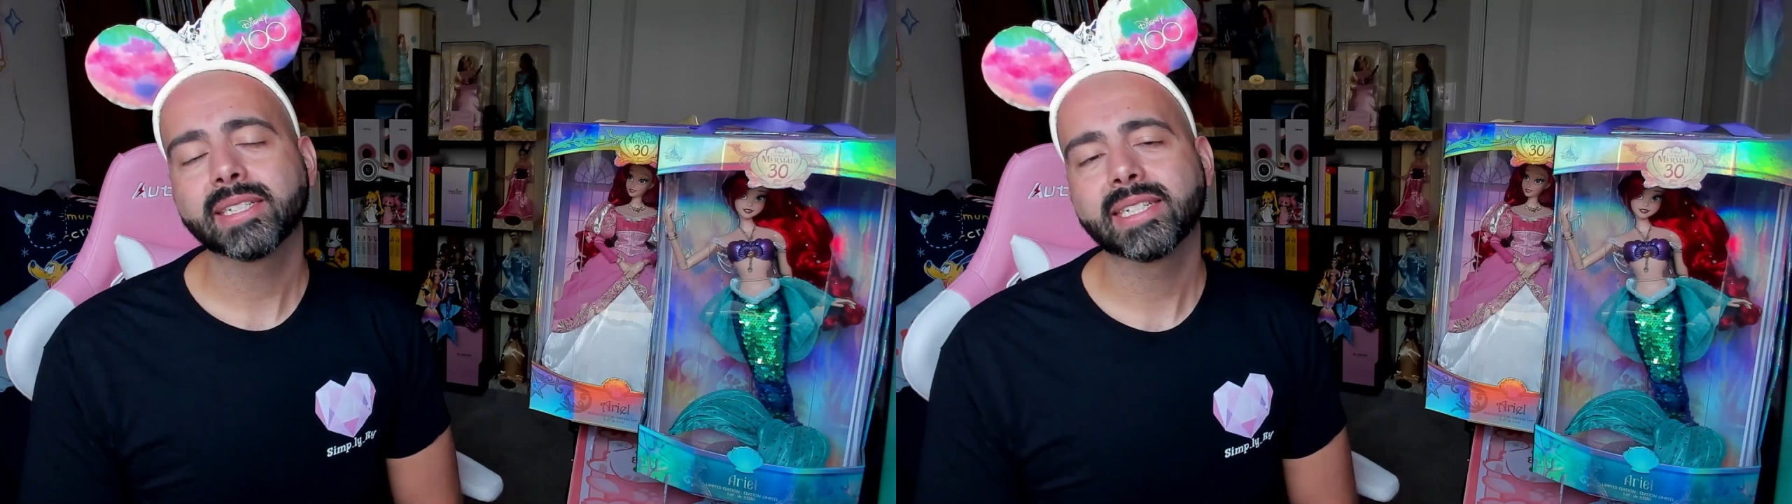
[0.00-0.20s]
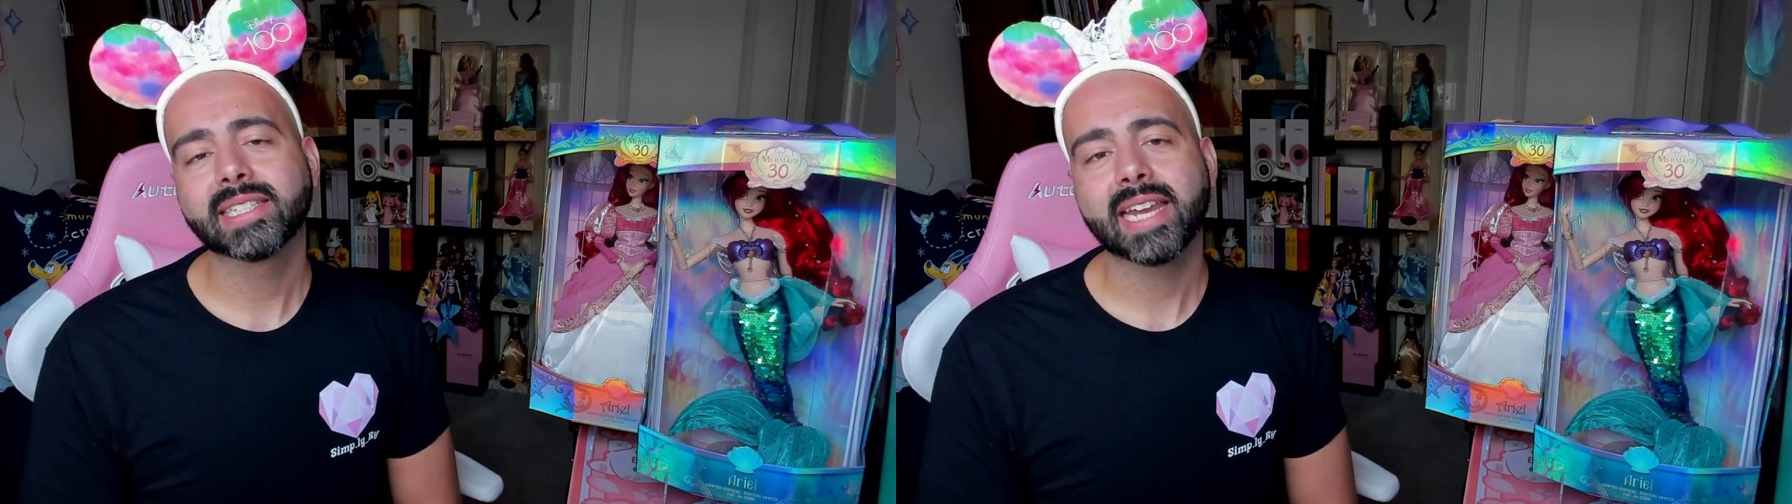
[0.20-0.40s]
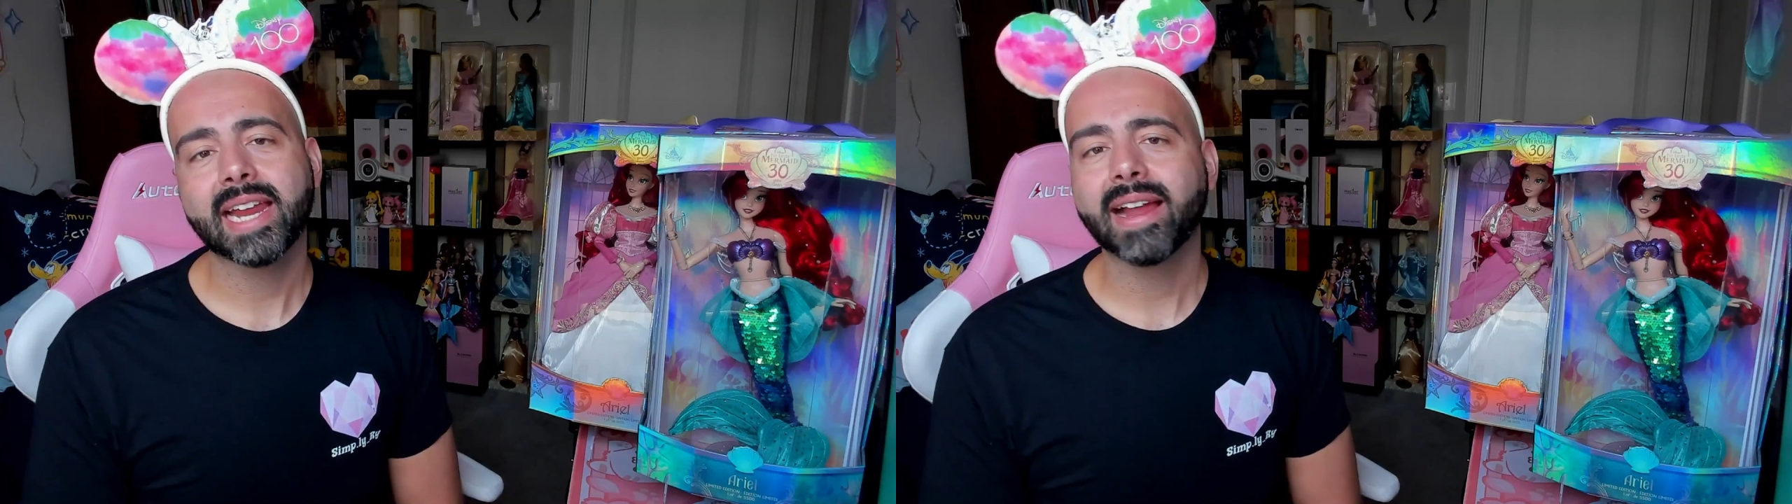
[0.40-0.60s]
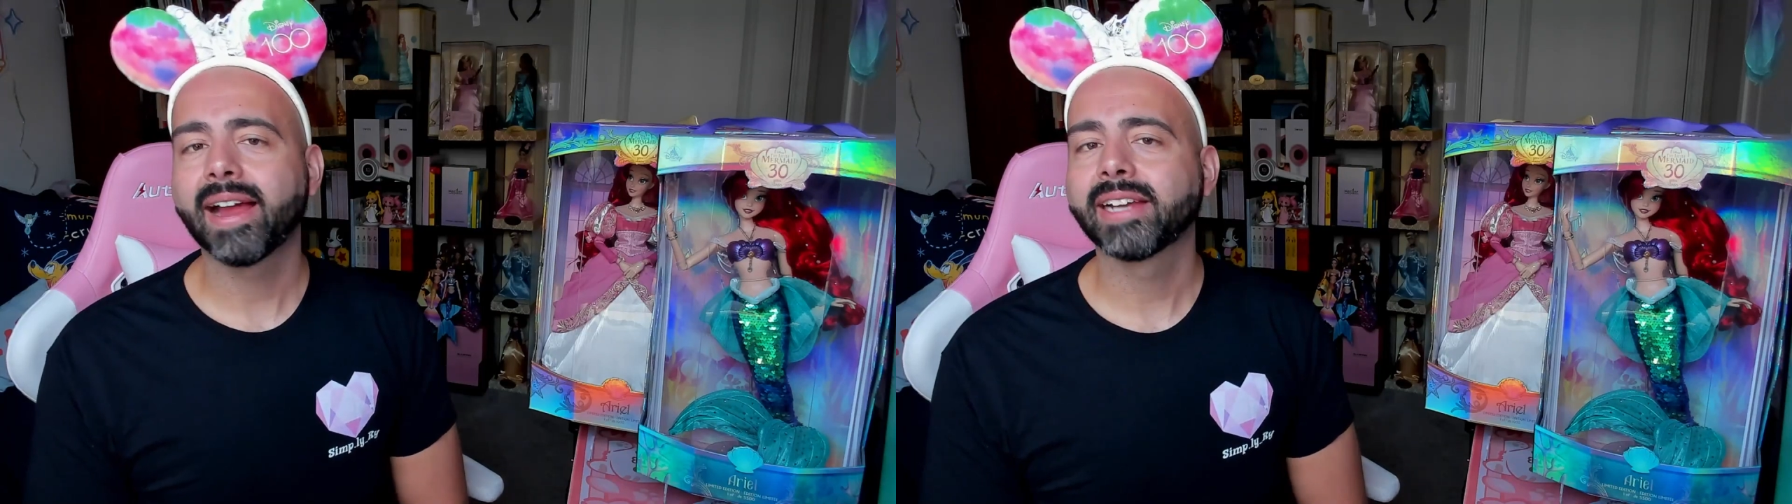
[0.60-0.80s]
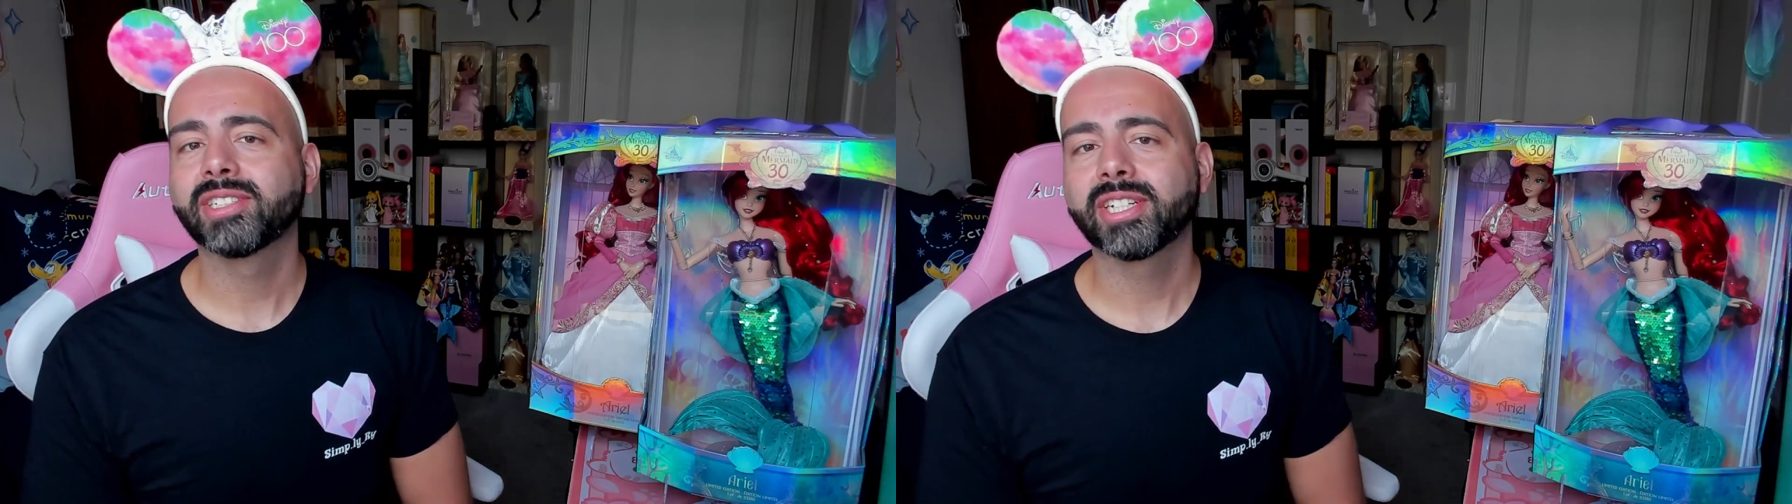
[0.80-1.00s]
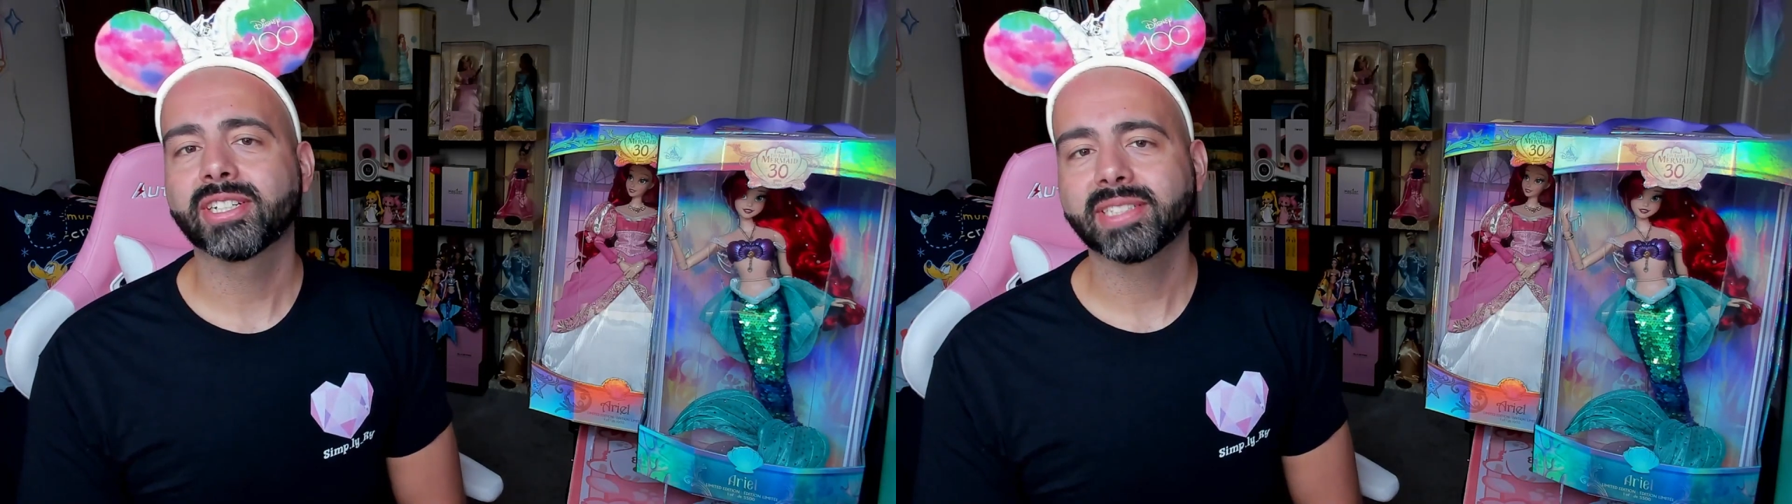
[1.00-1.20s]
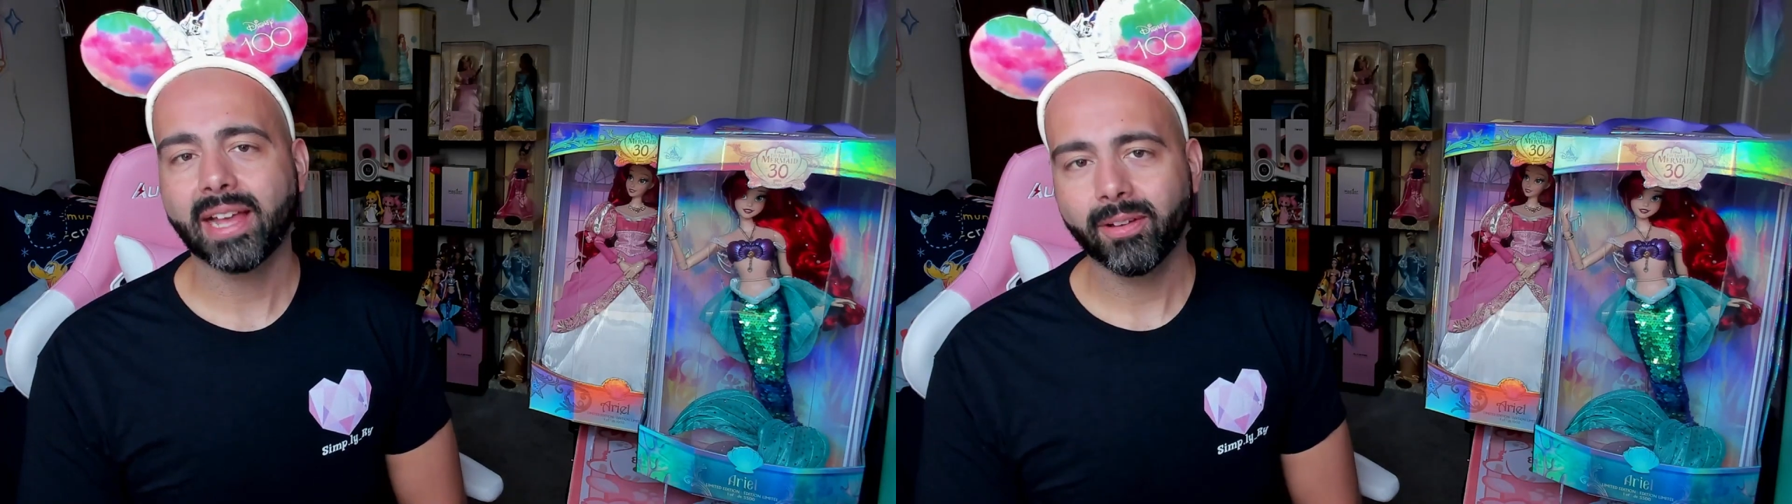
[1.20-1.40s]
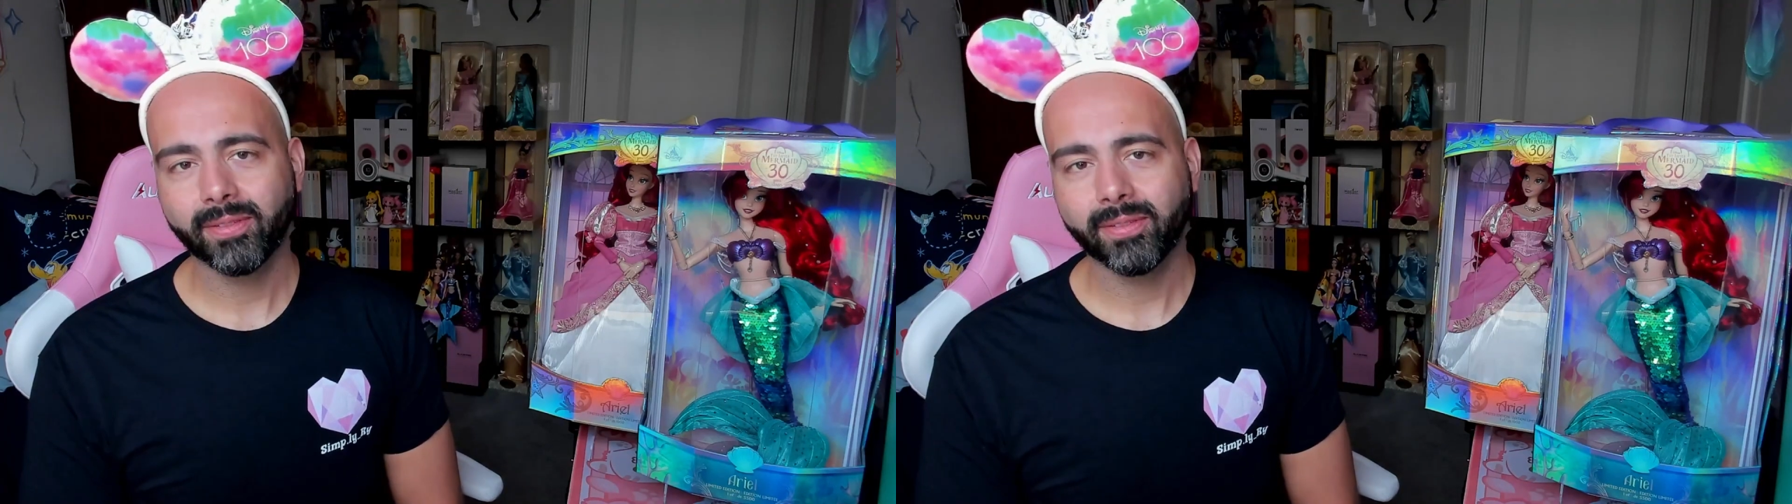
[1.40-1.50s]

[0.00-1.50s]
to stay kind to yourself.